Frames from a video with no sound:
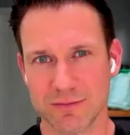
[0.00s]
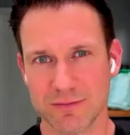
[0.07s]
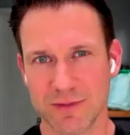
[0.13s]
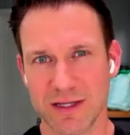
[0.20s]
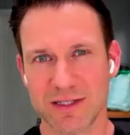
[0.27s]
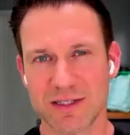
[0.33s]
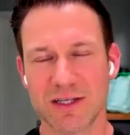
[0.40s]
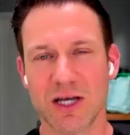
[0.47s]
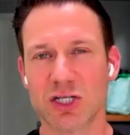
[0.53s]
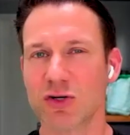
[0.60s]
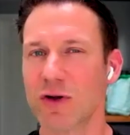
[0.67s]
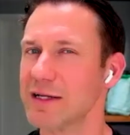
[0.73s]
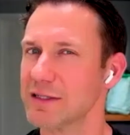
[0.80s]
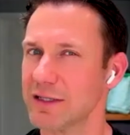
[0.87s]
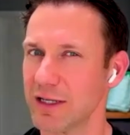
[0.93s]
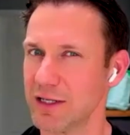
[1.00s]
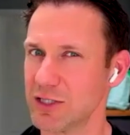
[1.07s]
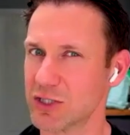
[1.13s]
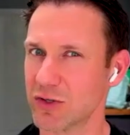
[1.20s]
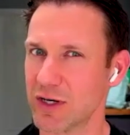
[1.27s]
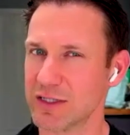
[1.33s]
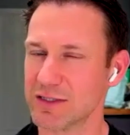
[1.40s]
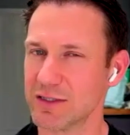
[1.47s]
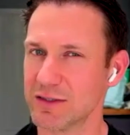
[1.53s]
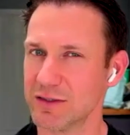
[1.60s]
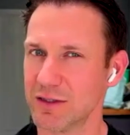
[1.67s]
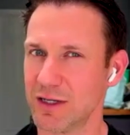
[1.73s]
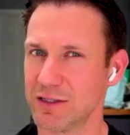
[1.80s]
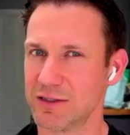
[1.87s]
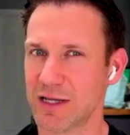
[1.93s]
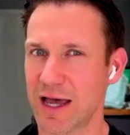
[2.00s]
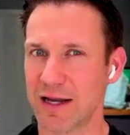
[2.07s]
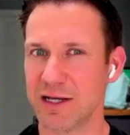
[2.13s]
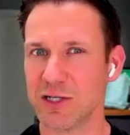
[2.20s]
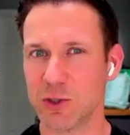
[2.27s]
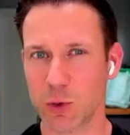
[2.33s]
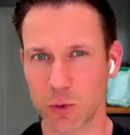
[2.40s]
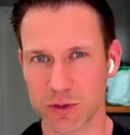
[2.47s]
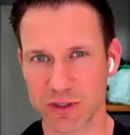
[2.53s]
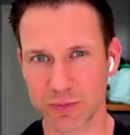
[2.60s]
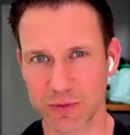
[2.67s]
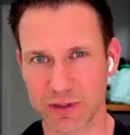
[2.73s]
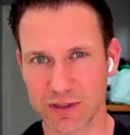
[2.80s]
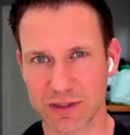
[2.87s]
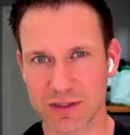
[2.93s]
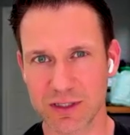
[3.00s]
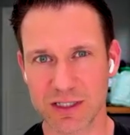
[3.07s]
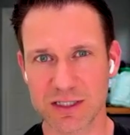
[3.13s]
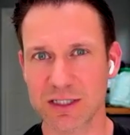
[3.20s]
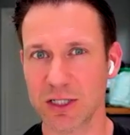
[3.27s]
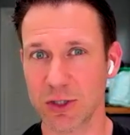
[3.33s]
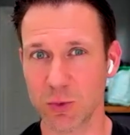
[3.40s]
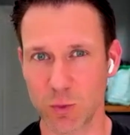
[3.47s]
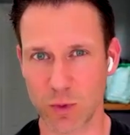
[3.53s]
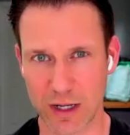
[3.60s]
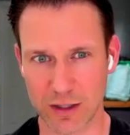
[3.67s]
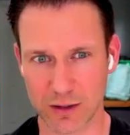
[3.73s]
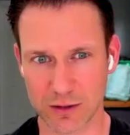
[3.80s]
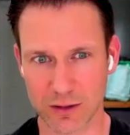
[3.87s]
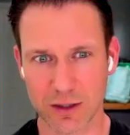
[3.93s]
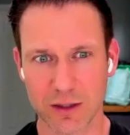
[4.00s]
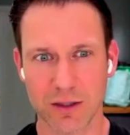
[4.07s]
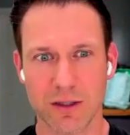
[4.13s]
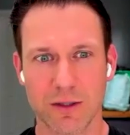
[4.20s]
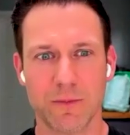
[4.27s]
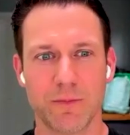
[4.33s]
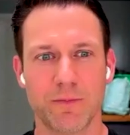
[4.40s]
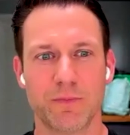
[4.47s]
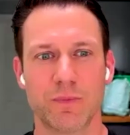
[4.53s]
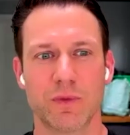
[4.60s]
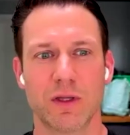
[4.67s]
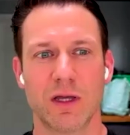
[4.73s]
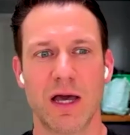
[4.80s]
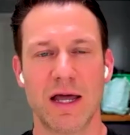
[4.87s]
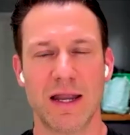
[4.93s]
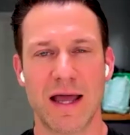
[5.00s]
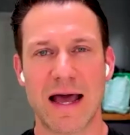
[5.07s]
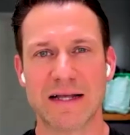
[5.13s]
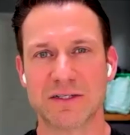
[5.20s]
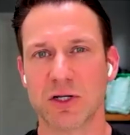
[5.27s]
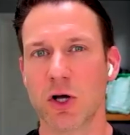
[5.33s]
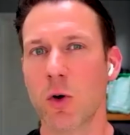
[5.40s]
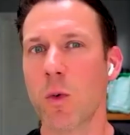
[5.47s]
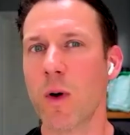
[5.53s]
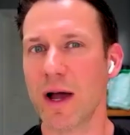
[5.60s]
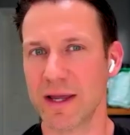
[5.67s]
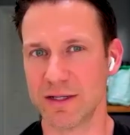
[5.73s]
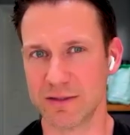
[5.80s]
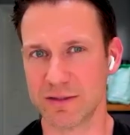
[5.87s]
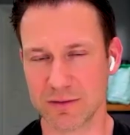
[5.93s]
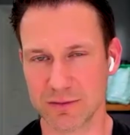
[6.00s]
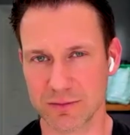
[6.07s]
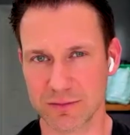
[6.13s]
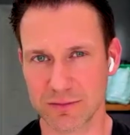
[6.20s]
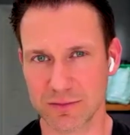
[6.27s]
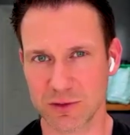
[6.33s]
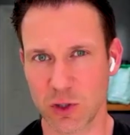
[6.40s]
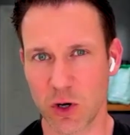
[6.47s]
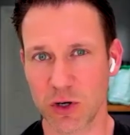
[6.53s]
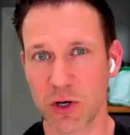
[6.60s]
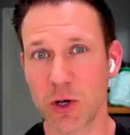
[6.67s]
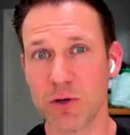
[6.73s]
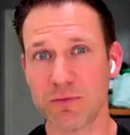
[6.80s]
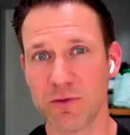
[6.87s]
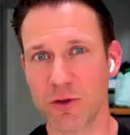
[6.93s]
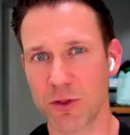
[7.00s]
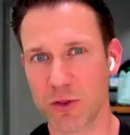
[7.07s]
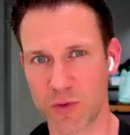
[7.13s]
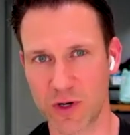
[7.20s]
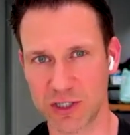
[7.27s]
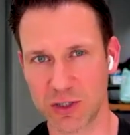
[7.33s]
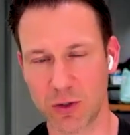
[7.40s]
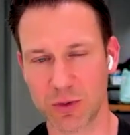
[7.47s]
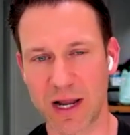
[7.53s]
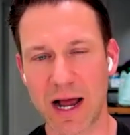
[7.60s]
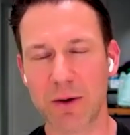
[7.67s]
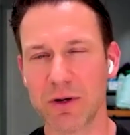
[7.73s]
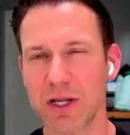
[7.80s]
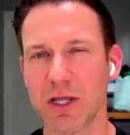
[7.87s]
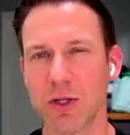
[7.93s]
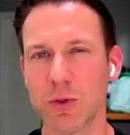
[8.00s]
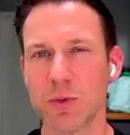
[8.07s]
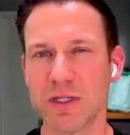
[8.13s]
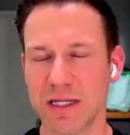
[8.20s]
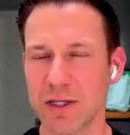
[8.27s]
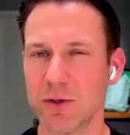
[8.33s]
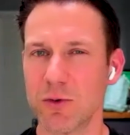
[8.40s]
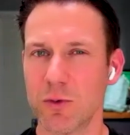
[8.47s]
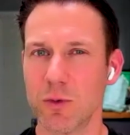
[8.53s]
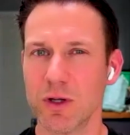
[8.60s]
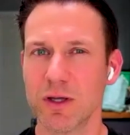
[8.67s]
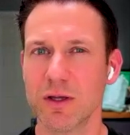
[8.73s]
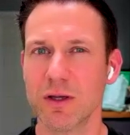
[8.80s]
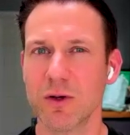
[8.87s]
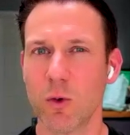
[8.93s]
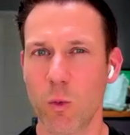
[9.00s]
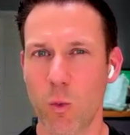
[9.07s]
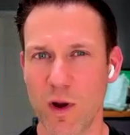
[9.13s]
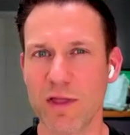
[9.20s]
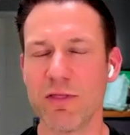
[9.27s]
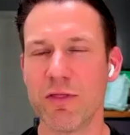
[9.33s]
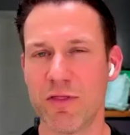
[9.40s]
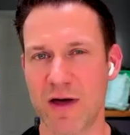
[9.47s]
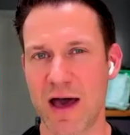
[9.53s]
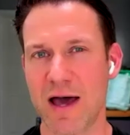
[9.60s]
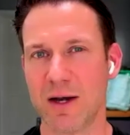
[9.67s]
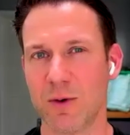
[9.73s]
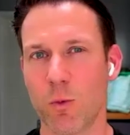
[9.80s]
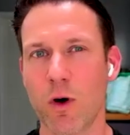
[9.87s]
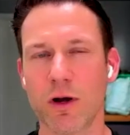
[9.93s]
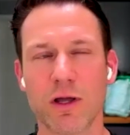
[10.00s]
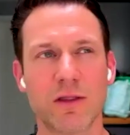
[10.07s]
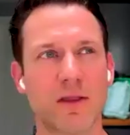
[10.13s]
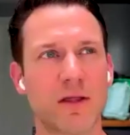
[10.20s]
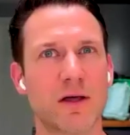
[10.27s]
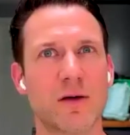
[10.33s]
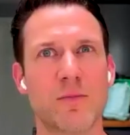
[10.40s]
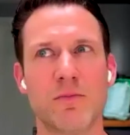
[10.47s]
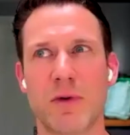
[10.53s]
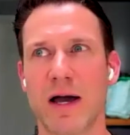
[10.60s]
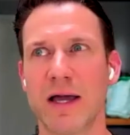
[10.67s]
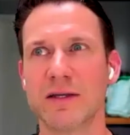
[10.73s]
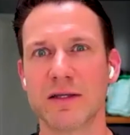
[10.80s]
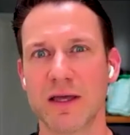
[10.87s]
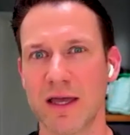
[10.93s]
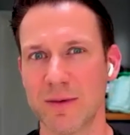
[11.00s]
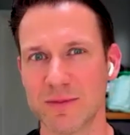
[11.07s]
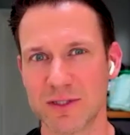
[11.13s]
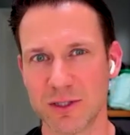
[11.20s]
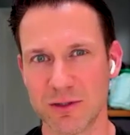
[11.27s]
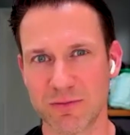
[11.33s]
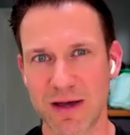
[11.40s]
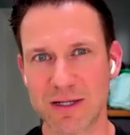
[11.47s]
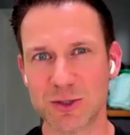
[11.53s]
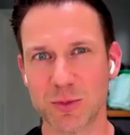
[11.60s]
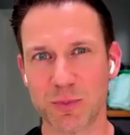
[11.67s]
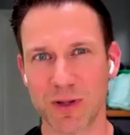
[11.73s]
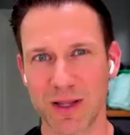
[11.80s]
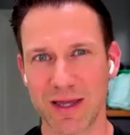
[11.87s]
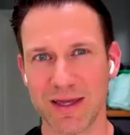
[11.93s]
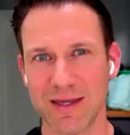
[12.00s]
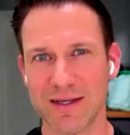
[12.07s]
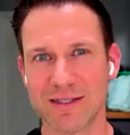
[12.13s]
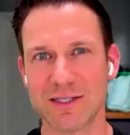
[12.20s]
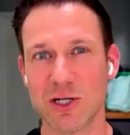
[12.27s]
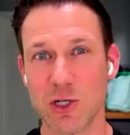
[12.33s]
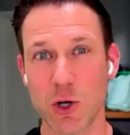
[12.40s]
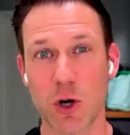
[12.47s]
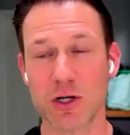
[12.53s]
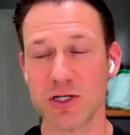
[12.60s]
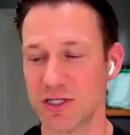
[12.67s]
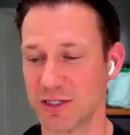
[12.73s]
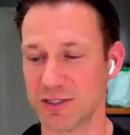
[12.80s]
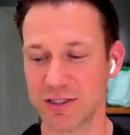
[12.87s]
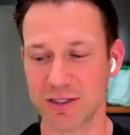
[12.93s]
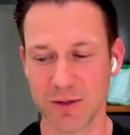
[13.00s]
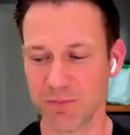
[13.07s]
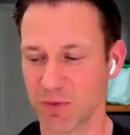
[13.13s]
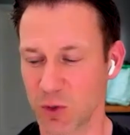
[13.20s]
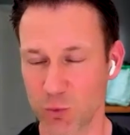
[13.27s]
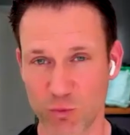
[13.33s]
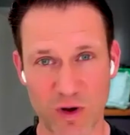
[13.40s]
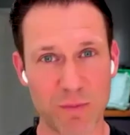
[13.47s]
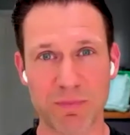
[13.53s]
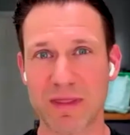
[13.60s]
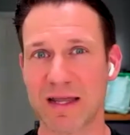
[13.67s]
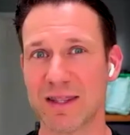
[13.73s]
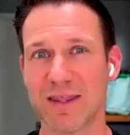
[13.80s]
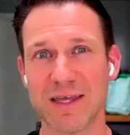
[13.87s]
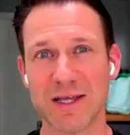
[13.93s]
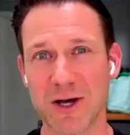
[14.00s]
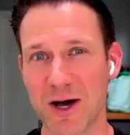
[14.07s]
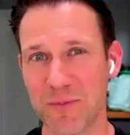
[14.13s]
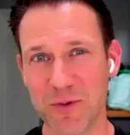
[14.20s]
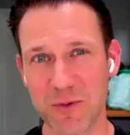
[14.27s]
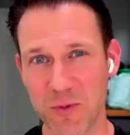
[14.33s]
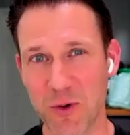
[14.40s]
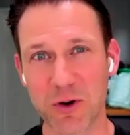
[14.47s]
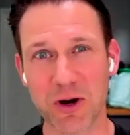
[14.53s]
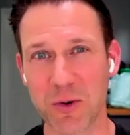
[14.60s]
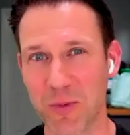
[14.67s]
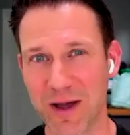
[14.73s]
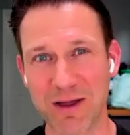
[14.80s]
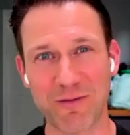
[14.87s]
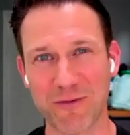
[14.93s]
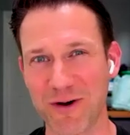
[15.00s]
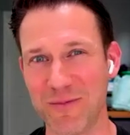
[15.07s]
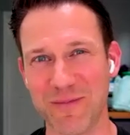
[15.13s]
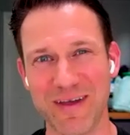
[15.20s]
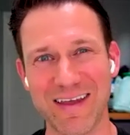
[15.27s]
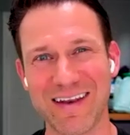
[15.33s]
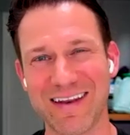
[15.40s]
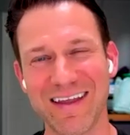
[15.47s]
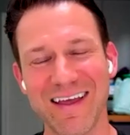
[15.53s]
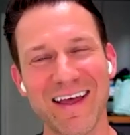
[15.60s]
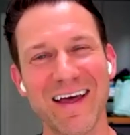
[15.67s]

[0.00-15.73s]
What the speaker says: It's attracted interest, it's had endorsements, it's done well, and it hasn't quite gotten over the threshold. How do you deal with that? What are the mind games that you've had to play to not just rip that thing up and walk away from it?